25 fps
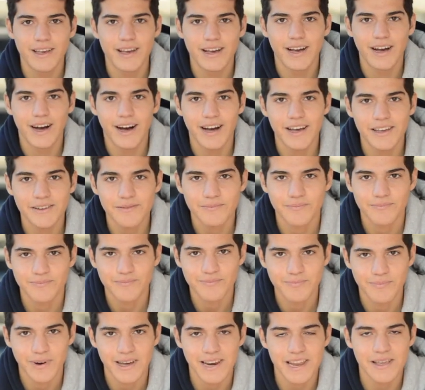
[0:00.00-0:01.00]
Hi,
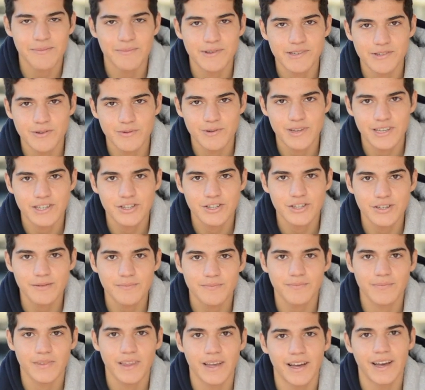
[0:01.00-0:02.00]
my name is Luigi,
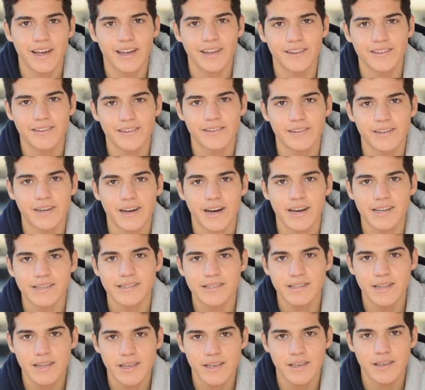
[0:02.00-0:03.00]
and I
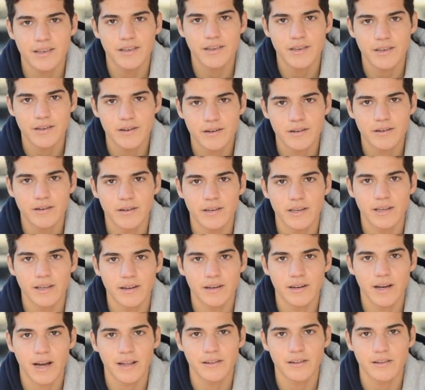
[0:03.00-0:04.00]
stay here
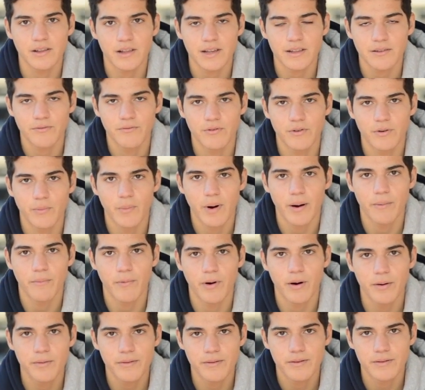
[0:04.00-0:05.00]
in Adelaide for 1
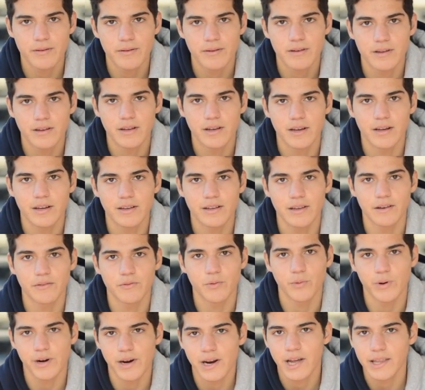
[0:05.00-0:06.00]
month
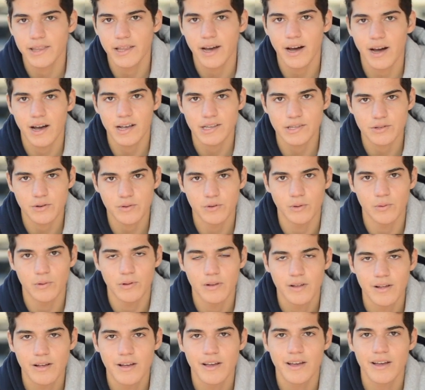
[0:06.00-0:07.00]
in Wiranda High School.
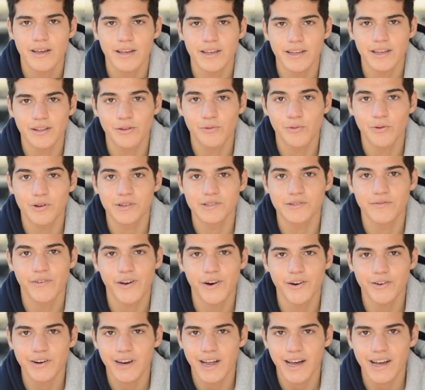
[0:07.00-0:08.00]
It was
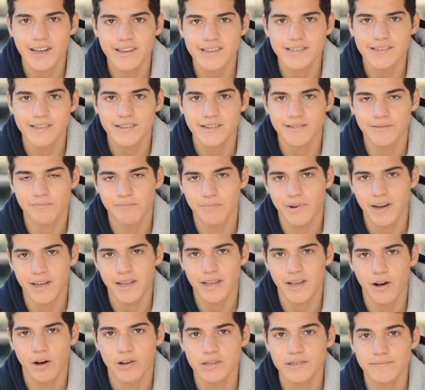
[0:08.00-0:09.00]
very nice.
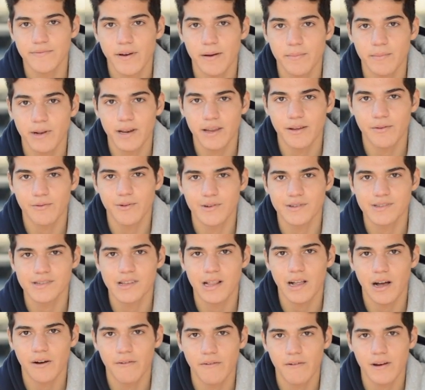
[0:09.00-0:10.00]
My host family was
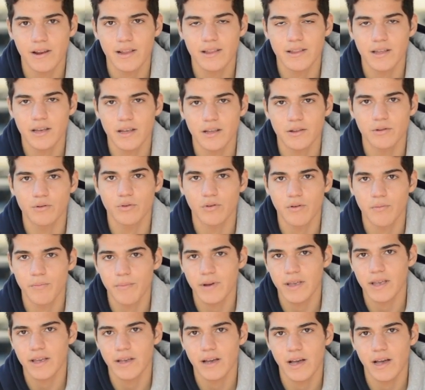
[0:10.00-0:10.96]
lovely. They took me